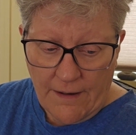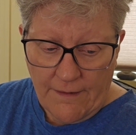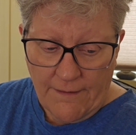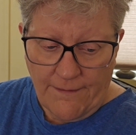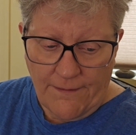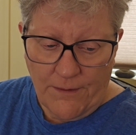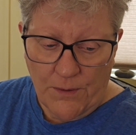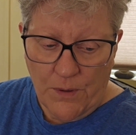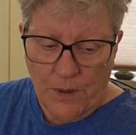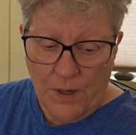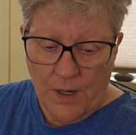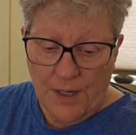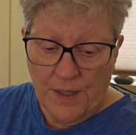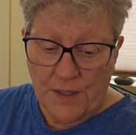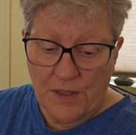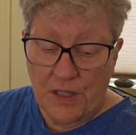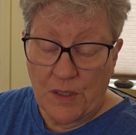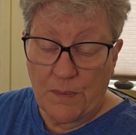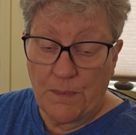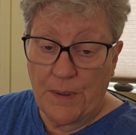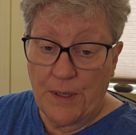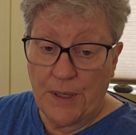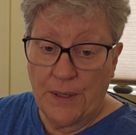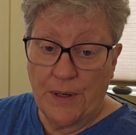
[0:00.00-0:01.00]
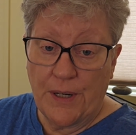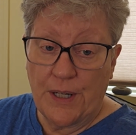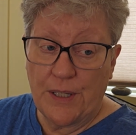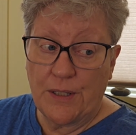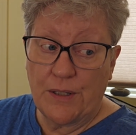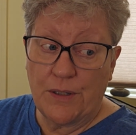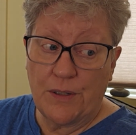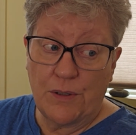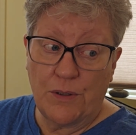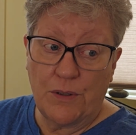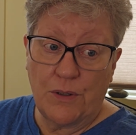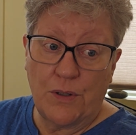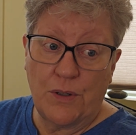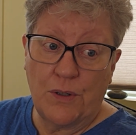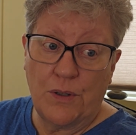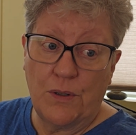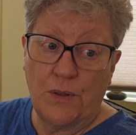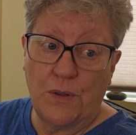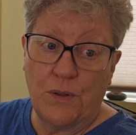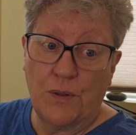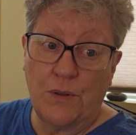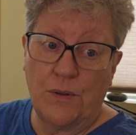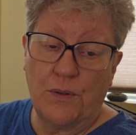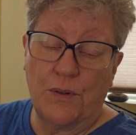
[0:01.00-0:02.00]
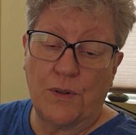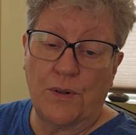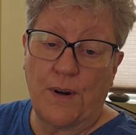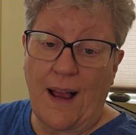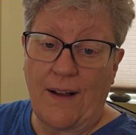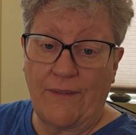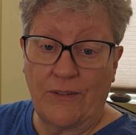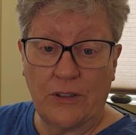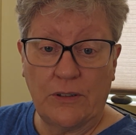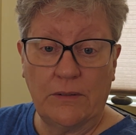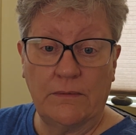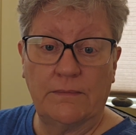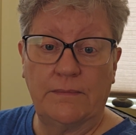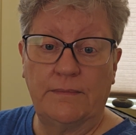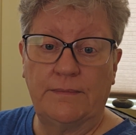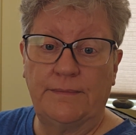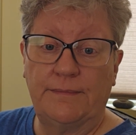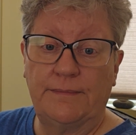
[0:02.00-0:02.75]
for spirits to travel.